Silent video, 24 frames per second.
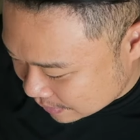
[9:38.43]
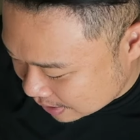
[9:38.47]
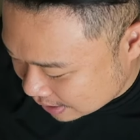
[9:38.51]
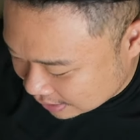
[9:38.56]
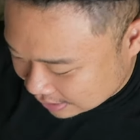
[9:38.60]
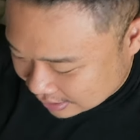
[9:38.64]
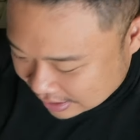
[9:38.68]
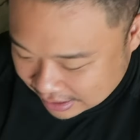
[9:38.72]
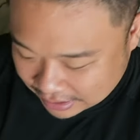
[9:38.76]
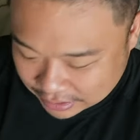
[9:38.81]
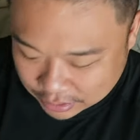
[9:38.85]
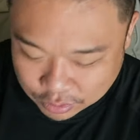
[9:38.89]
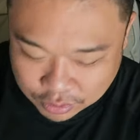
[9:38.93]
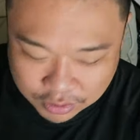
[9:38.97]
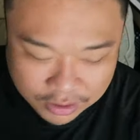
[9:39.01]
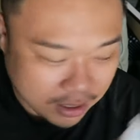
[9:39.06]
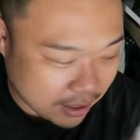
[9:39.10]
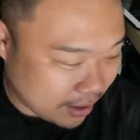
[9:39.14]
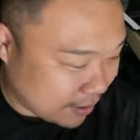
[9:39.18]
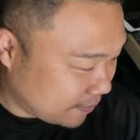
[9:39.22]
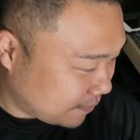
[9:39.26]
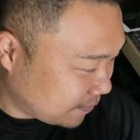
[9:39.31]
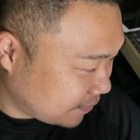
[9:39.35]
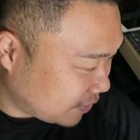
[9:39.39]
my like
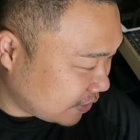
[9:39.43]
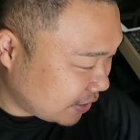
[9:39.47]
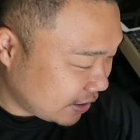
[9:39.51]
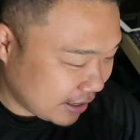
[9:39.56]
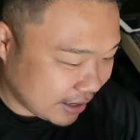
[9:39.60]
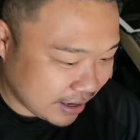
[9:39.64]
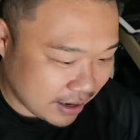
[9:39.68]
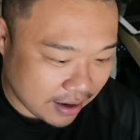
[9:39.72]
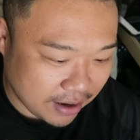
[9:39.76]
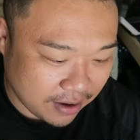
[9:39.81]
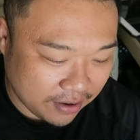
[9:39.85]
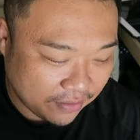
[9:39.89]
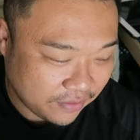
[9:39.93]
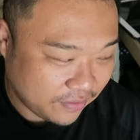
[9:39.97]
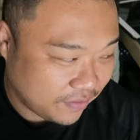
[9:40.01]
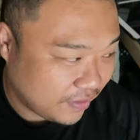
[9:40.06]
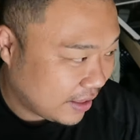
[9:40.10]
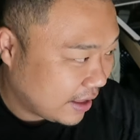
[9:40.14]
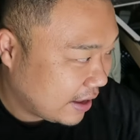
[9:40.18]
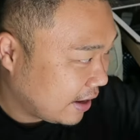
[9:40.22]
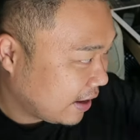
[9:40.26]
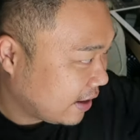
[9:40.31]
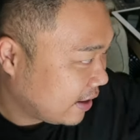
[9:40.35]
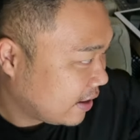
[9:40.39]
triumvirate of
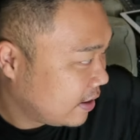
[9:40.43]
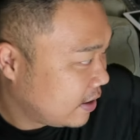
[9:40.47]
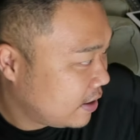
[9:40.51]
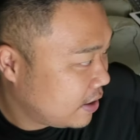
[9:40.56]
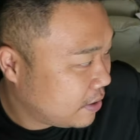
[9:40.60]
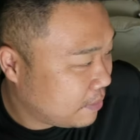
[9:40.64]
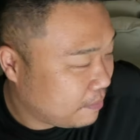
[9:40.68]
like